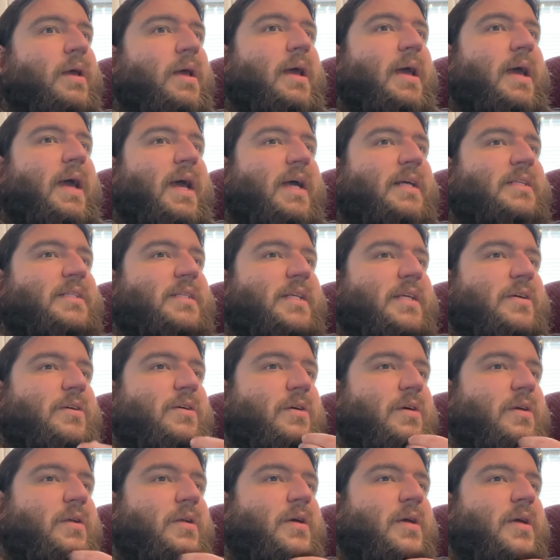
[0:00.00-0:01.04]
as they
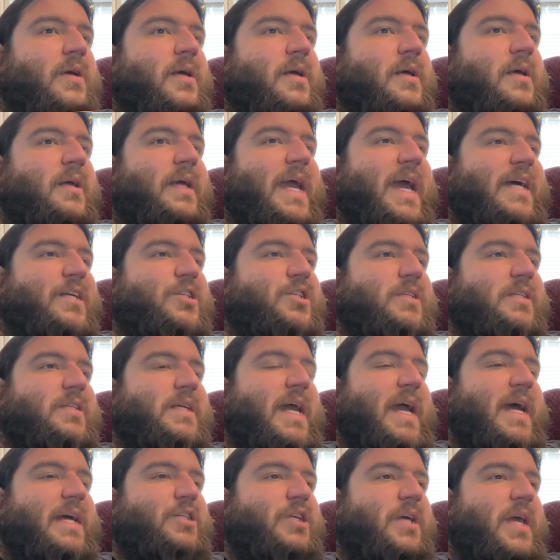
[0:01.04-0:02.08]
could, catch as
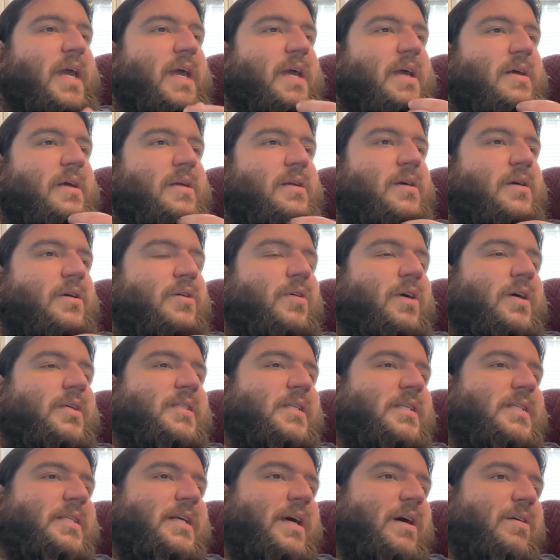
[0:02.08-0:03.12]
catch can,
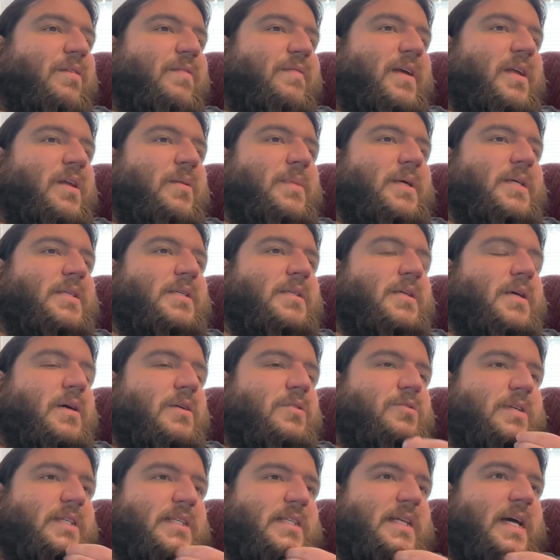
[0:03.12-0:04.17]
across the South Vietnamese
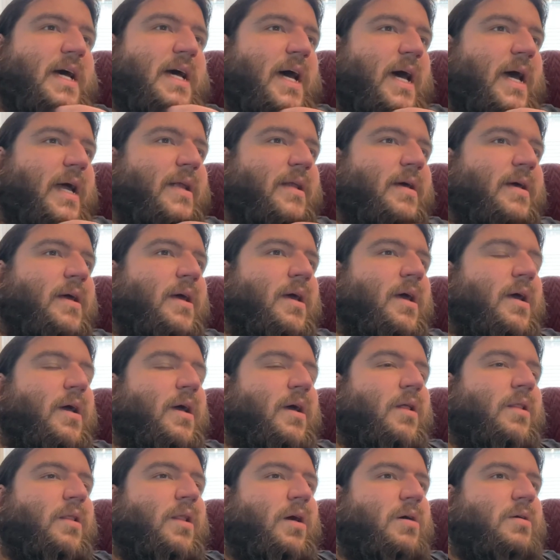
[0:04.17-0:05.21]
countryside,
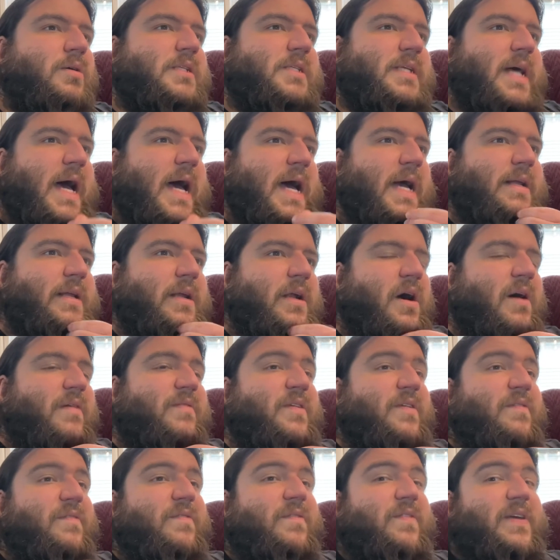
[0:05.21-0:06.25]
alongside and
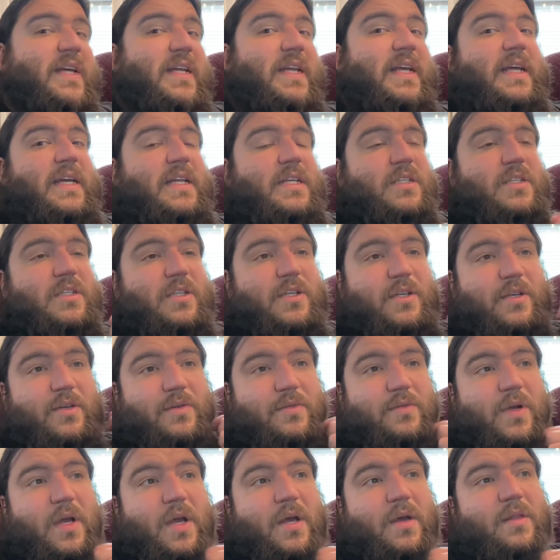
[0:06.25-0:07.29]
often feeding
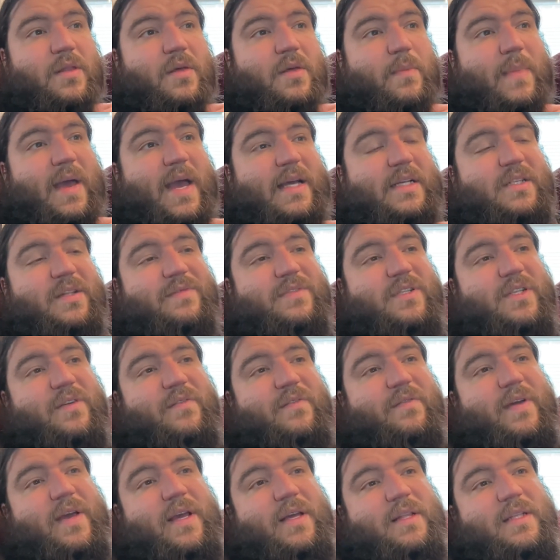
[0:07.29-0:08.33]
into the massive
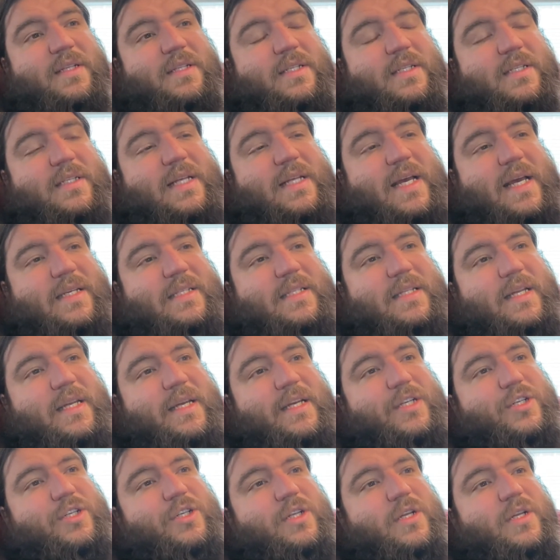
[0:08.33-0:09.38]
surveillance,
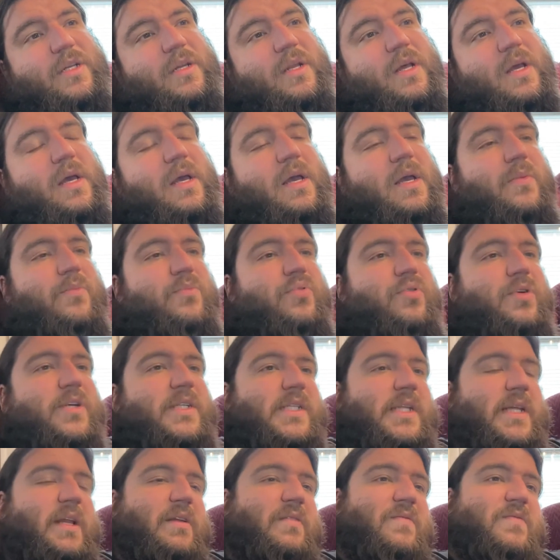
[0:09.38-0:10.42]
assassination, and
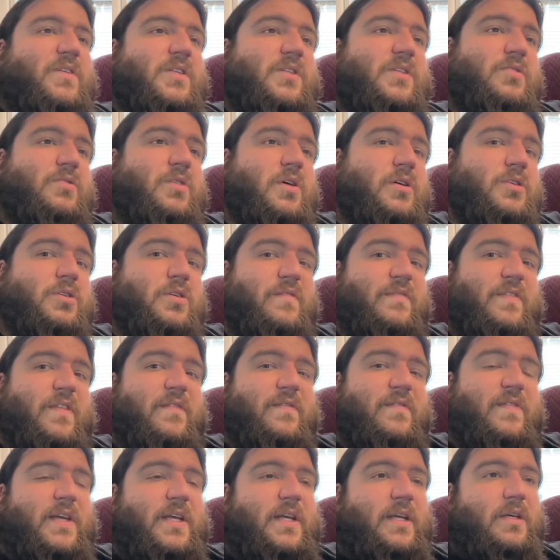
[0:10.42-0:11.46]
prison infrastructure of the
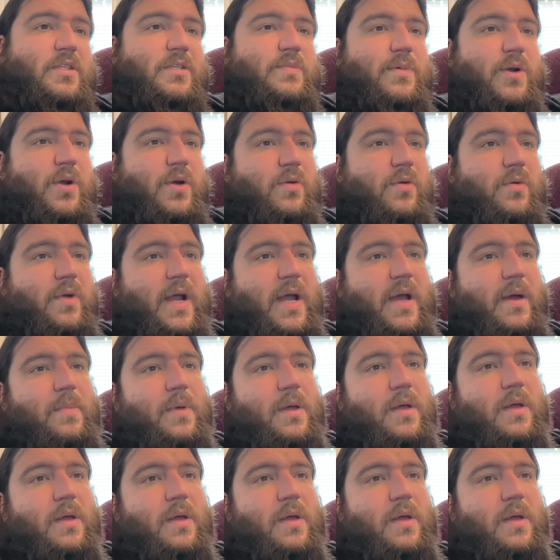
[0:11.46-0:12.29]
Phoenix program.